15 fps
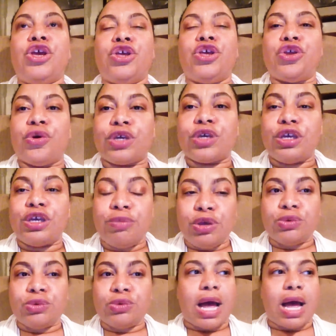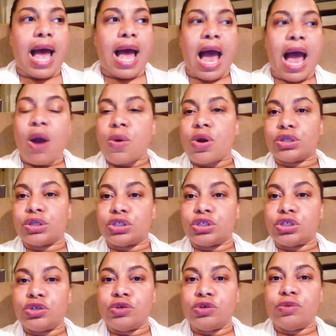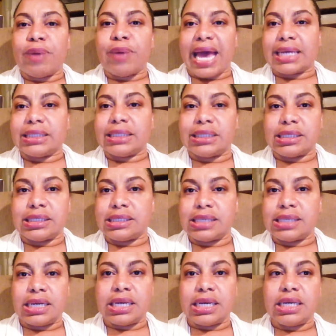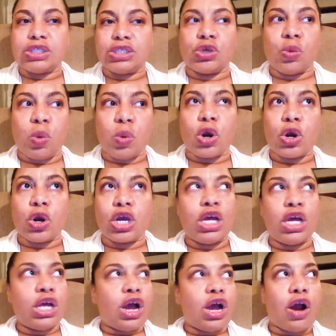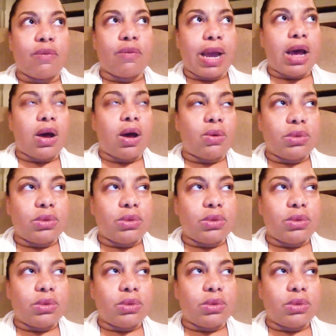commute an hour or two back into the city to work around